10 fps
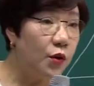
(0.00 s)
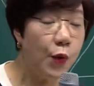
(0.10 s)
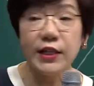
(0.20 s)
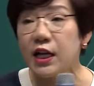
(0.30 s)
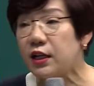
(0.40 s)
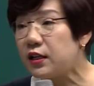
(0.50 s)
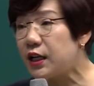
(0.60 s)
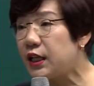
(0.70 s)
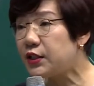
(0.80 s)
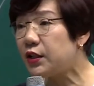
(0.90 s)
Why should you
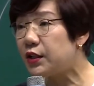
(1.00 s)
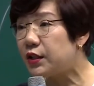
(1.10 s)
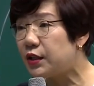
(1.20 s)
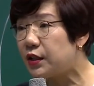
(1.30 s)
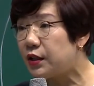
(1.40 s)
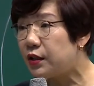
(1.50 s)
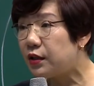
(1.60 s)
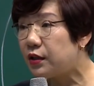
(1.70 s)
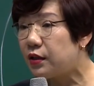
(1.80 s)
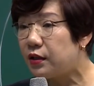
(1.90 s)
read?
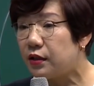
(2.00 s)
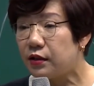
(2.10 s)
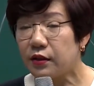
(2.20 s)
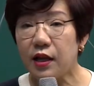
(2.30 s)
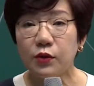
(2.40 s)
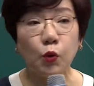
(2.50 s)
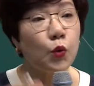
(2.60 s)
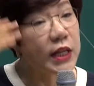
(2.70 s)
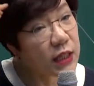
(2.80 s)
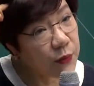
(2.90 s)
To get
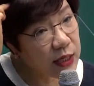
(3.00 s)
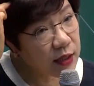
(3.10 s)
smart?